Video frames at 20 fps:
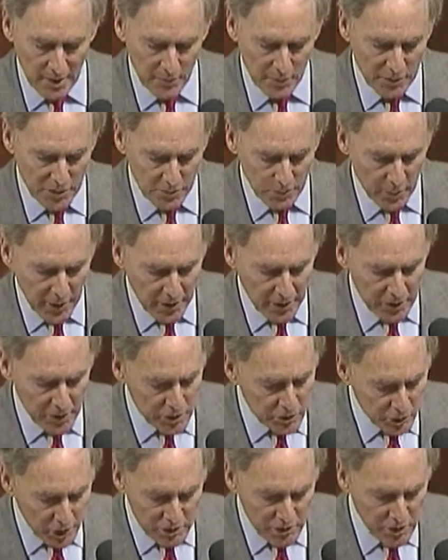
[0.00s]
Mr. Speaker, the
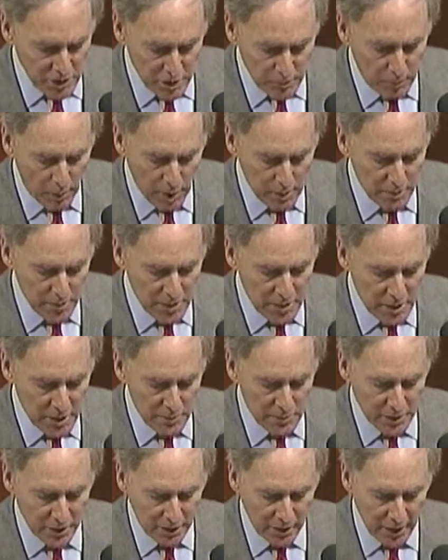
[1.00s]
Treasury Department
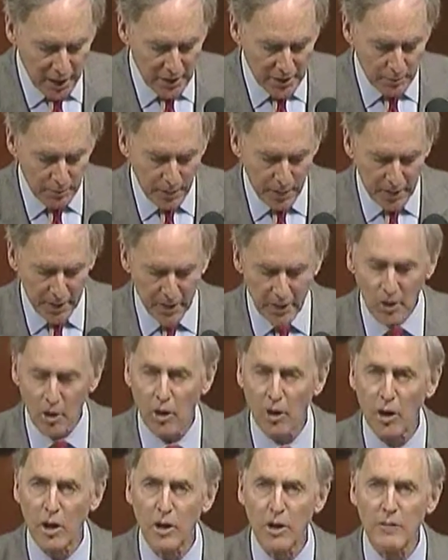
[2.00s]
seems inclined to paint an
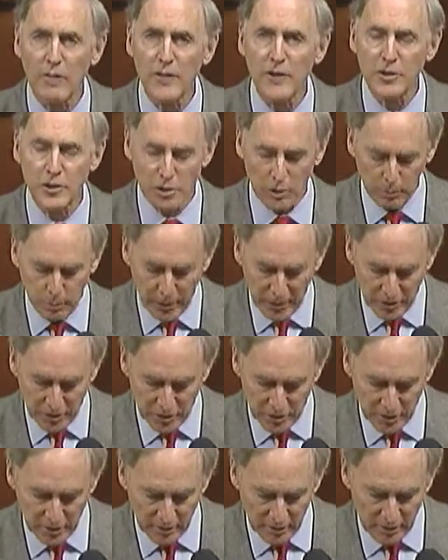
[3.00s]
artificial
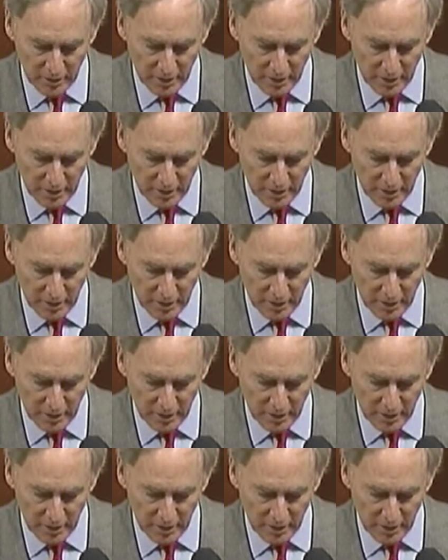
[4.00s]
picture